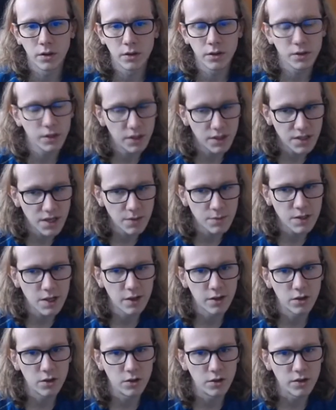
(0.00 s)
it seems
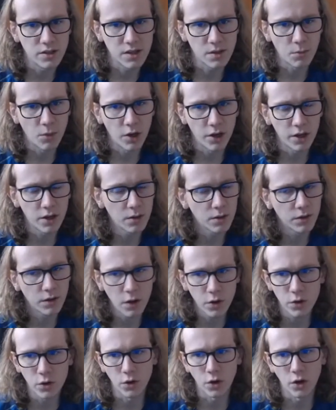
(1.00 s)
like you're losing money. No,
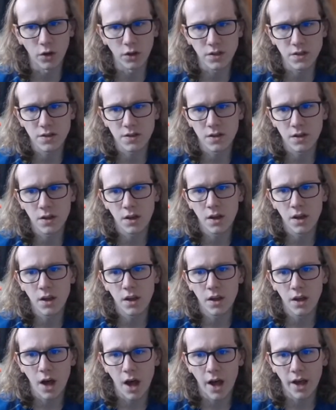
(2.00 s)
you're not.
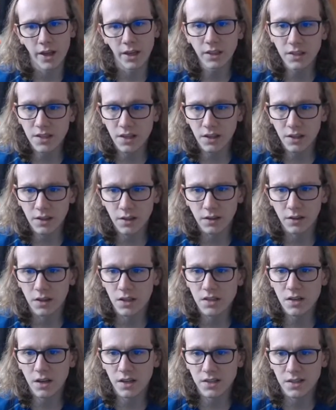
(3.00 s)

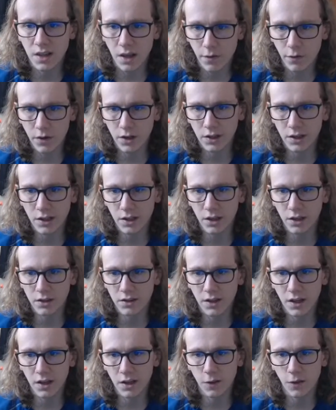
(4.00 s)
This guy's definitely gonna
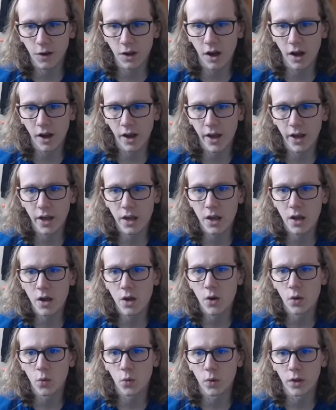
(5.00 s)
take the guy
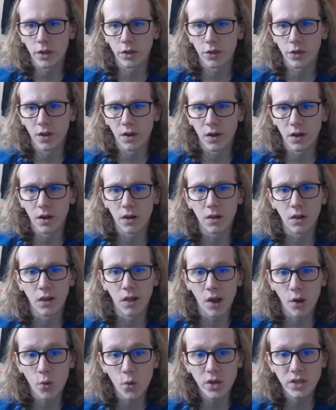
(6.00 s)
with the
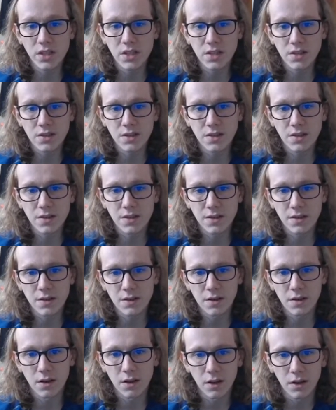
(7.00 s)
lowest
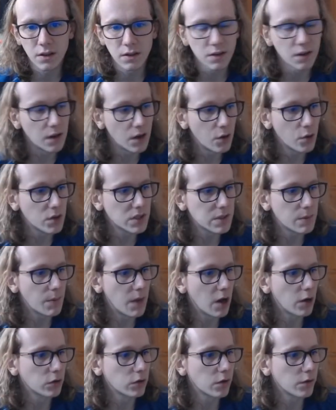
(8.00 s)

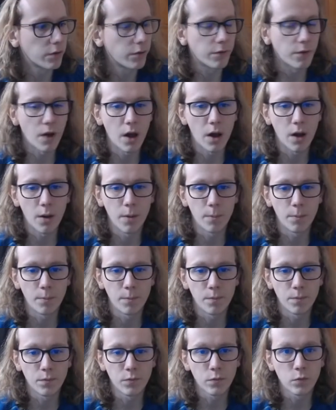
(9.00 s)
amount of
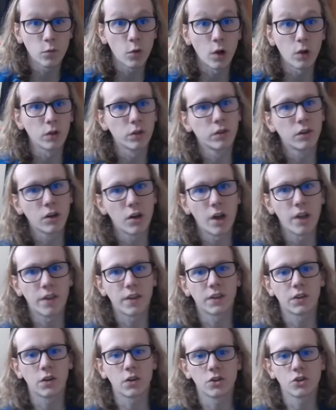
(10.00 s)
the guy
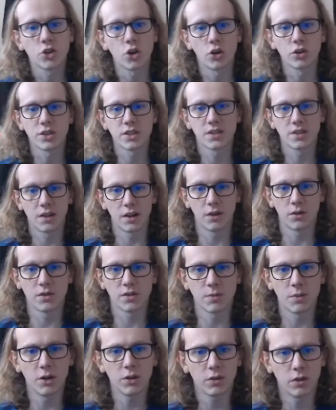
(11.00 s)
that charges the lowest
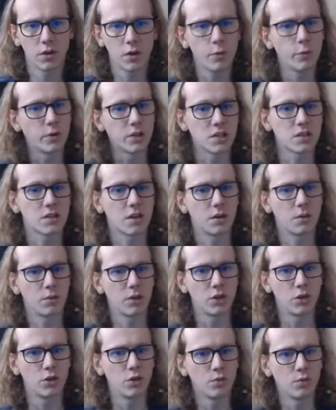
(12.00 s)
amount, which is gonna be
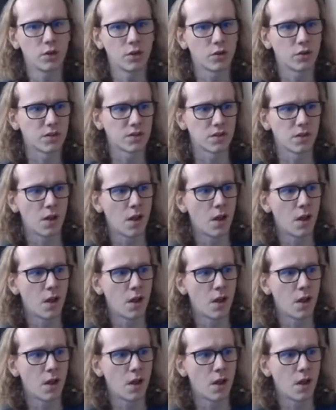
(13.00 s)
you, because